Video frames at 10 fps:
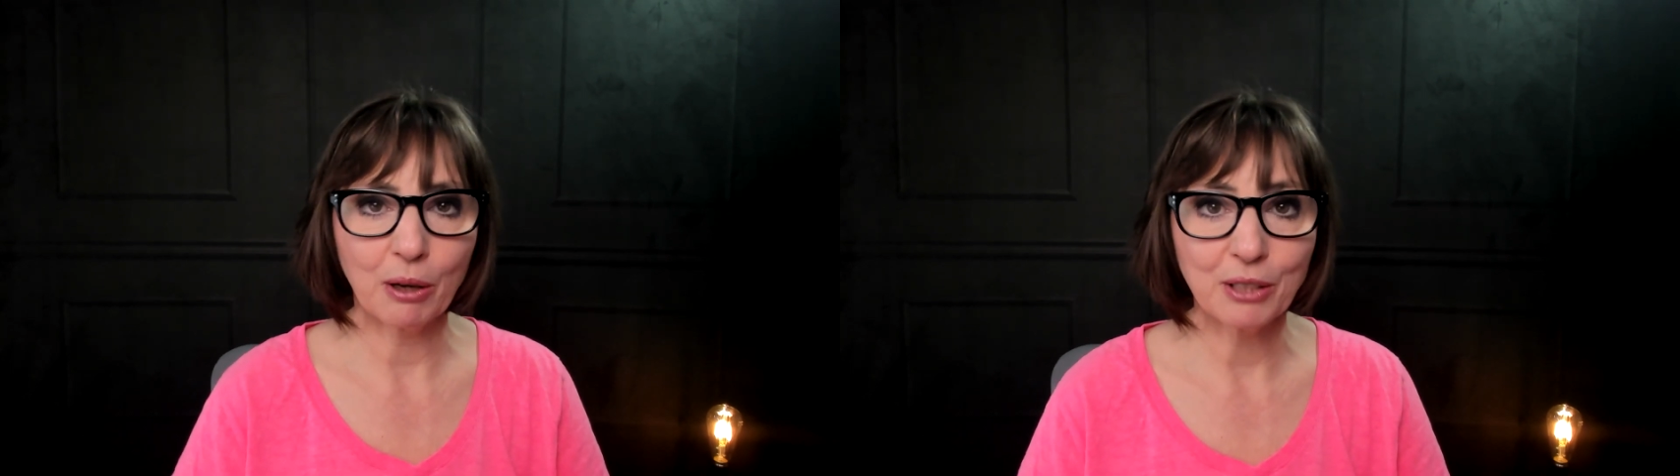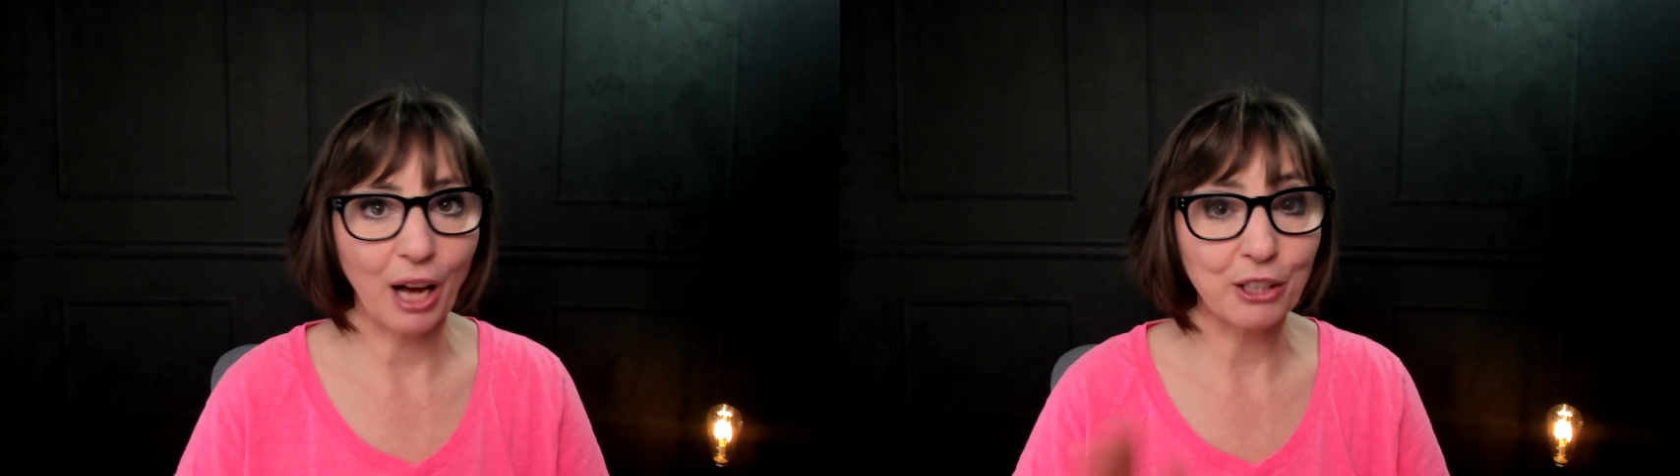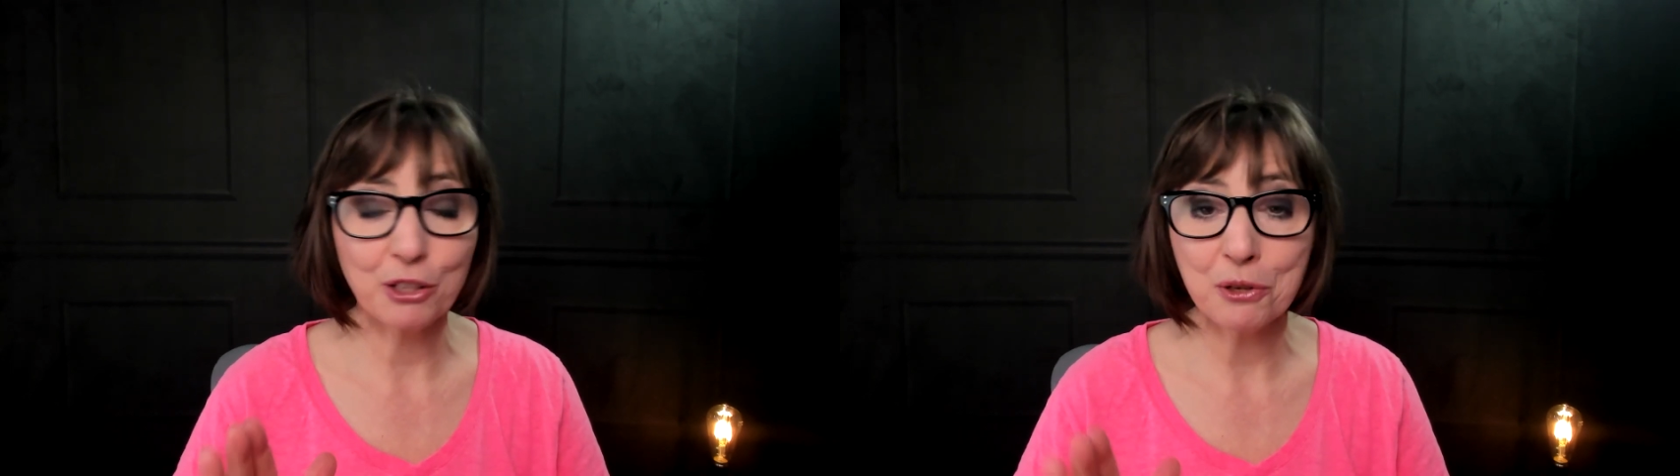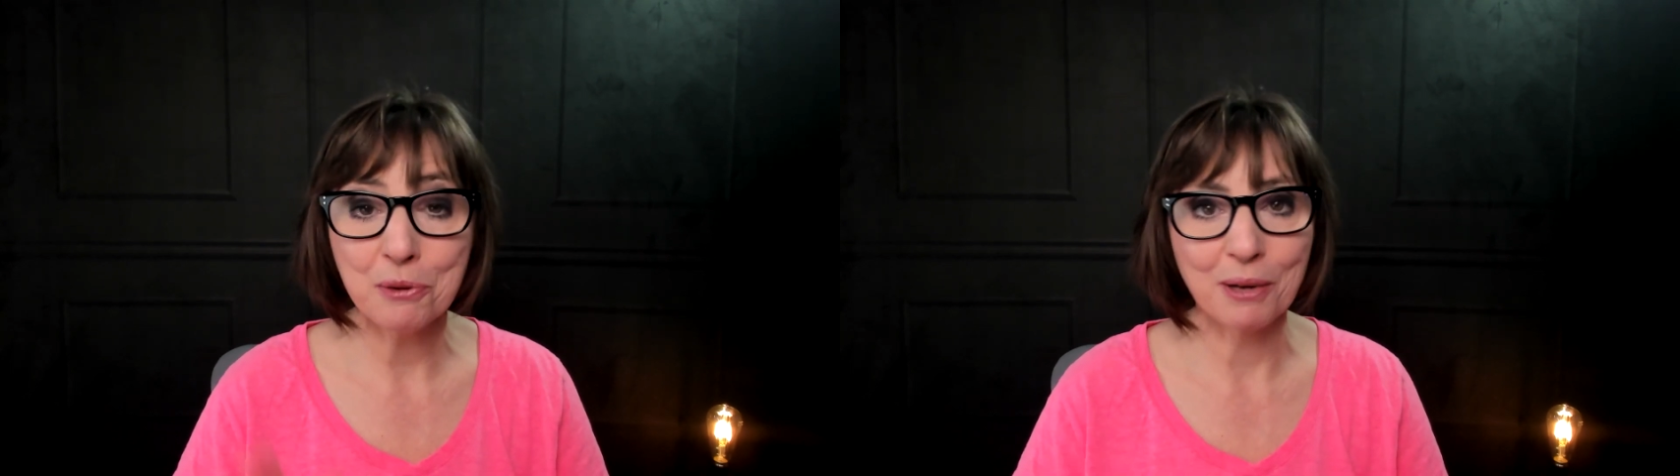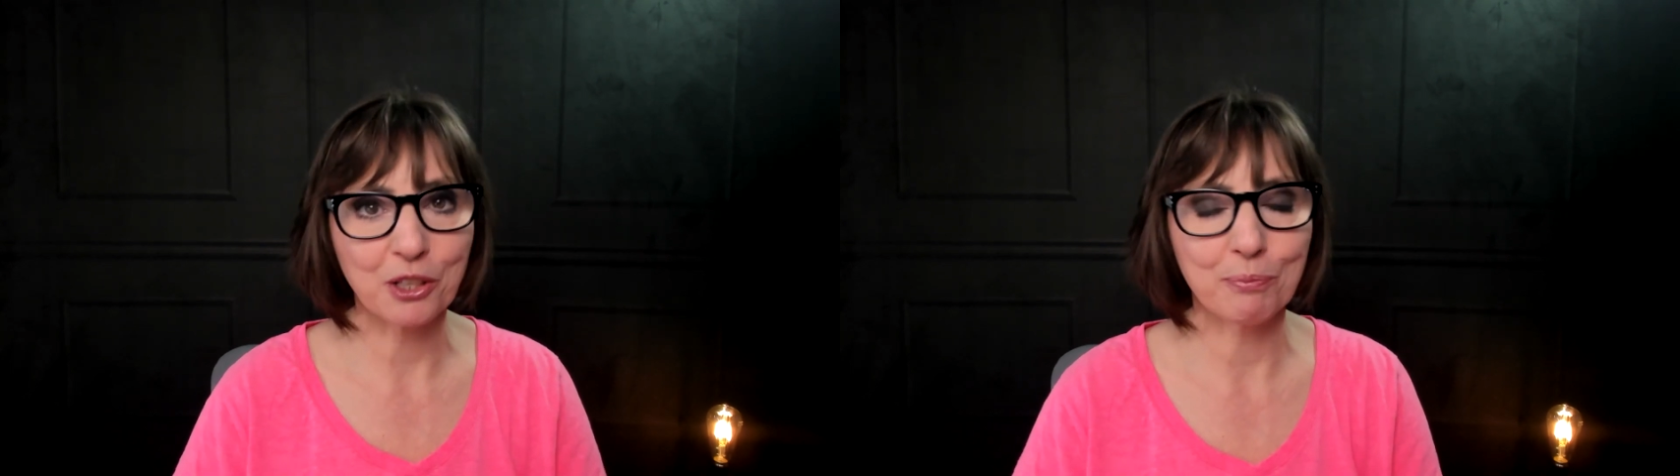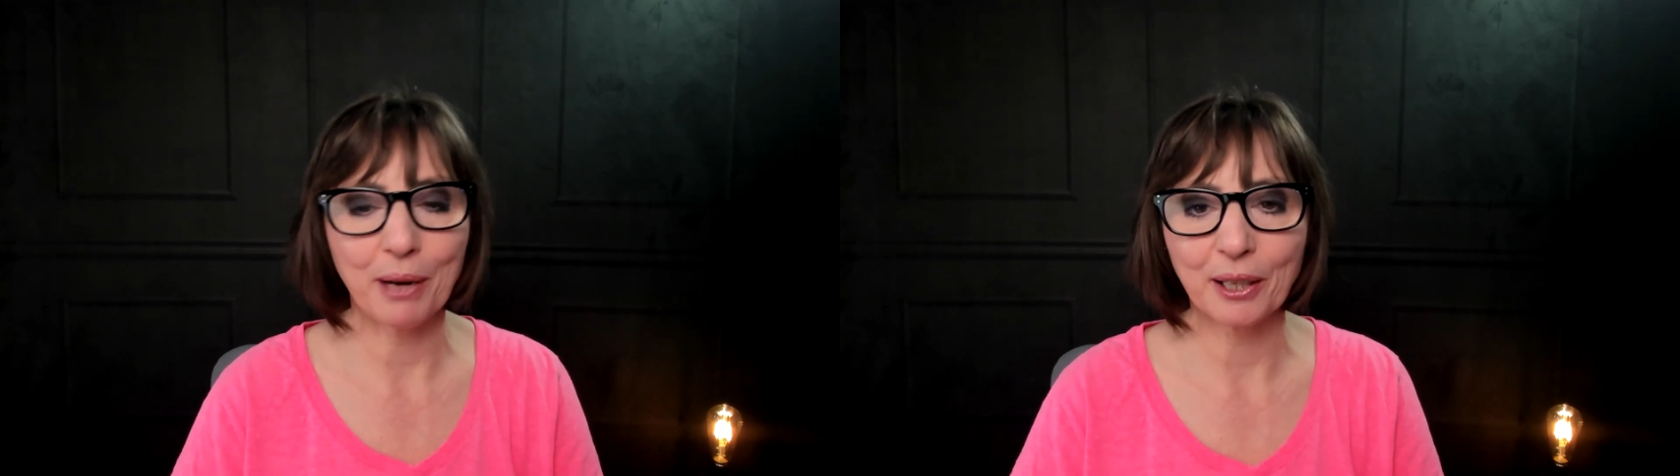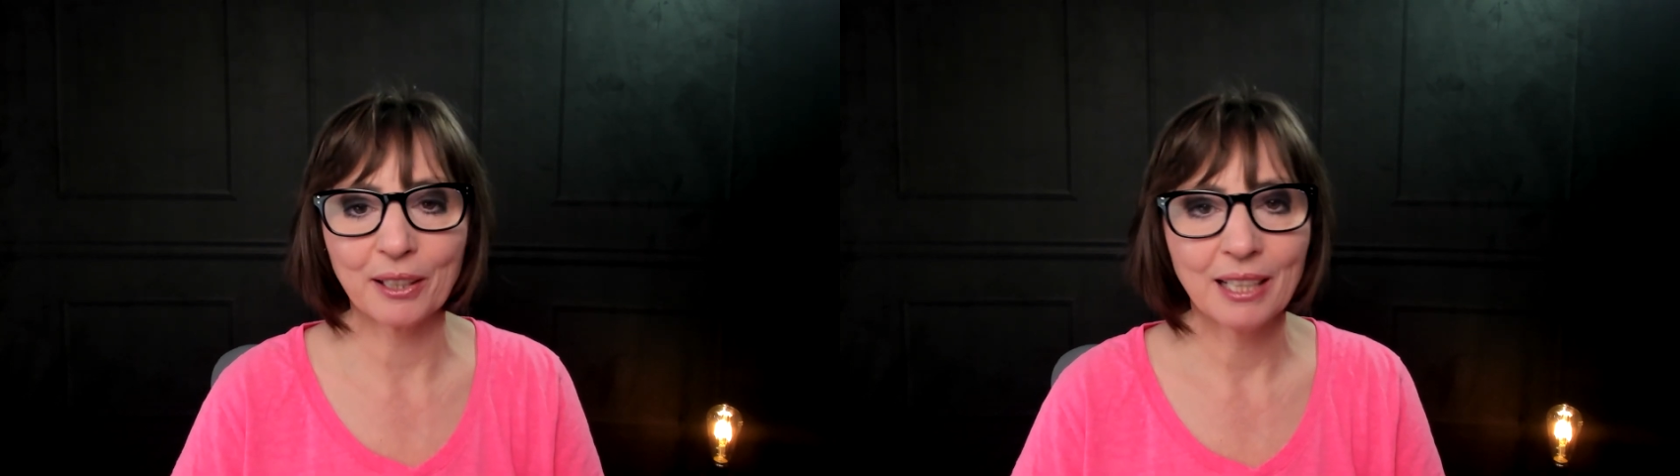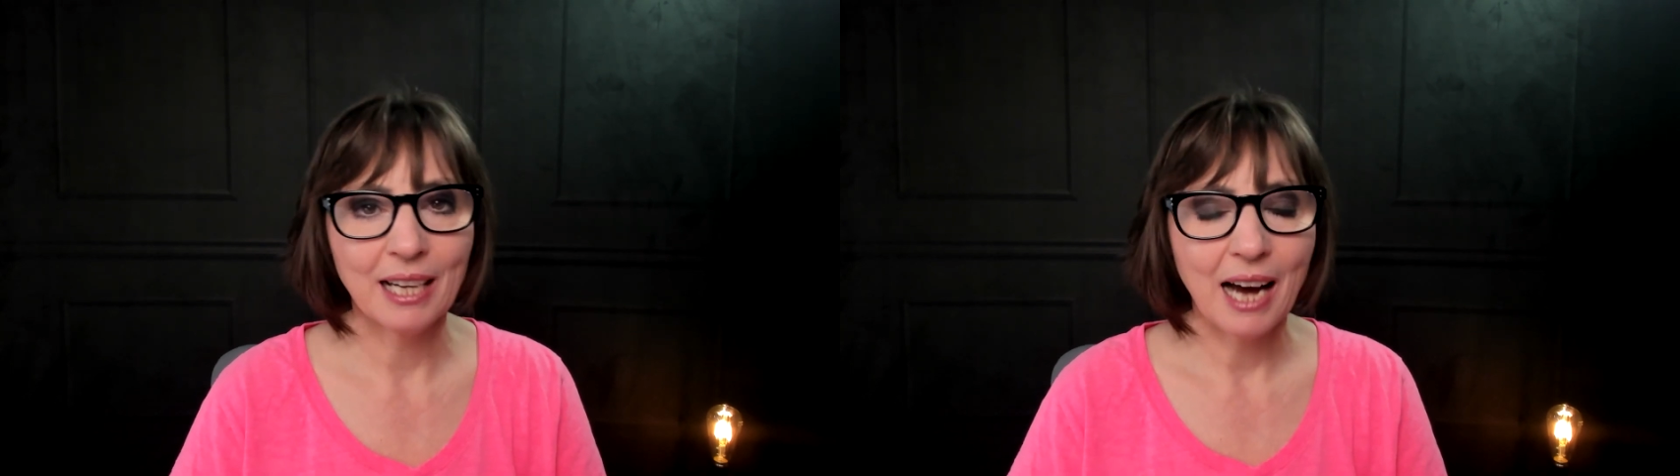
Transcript: not too much better.